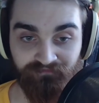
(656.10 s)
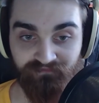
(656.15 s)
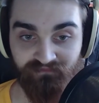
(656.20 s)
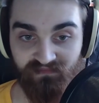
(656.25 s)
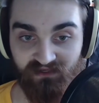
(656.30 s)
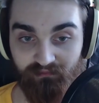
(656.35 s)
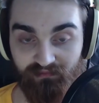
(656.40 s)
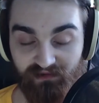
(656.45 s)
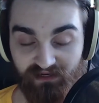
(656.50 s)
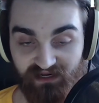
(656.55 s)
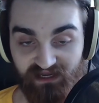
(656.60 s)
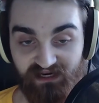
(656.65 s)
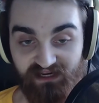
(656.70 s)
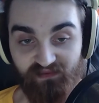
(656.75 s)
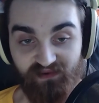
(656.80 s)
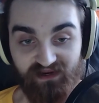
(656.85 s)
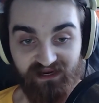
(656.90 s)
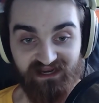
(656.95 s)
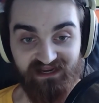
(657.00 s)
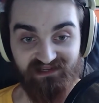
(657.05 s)
But
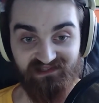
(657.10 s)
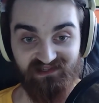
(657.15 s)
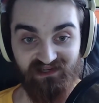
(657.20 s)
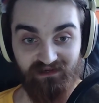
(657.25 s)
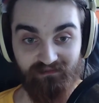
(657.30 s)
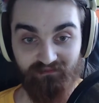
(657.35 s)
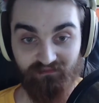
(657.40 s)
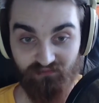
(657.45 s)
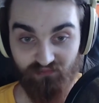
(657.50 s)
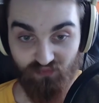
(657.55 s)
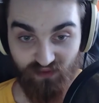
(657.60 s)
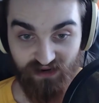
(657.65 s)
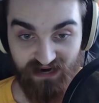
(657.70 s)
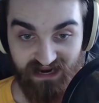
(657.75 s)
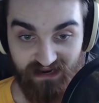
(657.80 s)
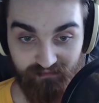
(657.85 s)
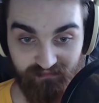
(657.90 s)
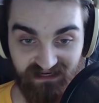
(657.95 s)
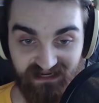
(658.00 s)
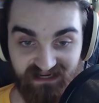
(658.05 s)
anyways, I'm
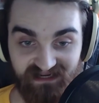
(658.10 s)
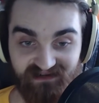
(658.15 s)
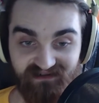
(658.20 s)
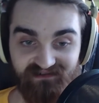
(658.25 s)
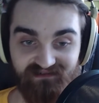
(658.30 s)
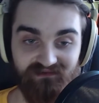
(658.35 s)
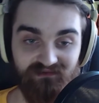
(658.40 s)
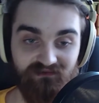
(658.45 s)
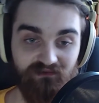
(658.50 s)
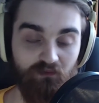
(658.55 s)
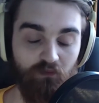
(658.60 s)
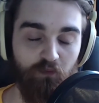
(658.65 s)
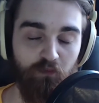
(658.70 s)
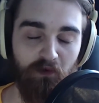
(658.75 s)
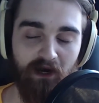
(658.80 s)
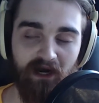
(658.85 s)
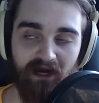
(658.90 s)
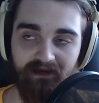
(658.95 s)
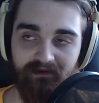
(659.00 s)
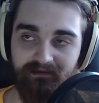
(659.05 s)
rambling
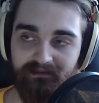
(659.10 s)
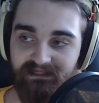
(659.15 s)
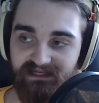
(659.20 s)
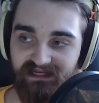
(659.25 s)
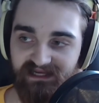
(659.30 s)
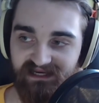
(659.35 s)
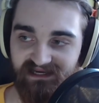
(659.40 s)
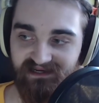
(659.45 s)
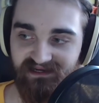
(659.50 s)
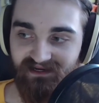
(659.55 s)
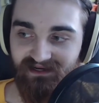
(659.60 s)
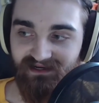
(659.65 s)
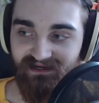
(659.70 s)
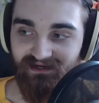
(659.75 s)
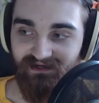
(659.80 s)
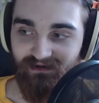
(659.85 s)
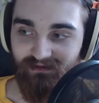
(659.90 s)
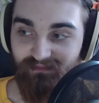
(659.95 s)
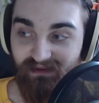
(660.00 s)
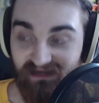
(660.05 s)
wildly.
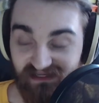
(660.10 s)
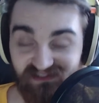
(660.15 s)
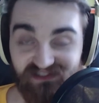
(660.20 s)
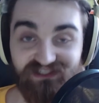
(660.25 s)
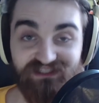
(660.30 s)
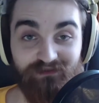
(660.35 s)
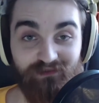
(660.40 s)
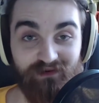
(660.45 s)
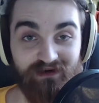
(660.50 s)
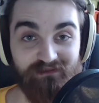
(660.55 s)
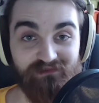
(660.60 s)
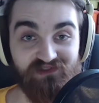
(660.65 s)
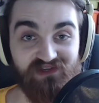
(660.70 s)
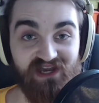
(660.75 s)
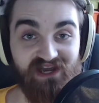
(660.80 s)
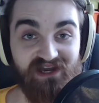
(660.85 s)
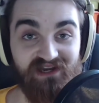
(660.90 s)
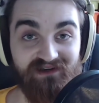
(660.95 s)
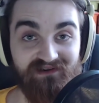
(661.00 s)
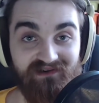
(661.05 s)
Basically what I'm
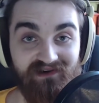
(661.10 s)
saying,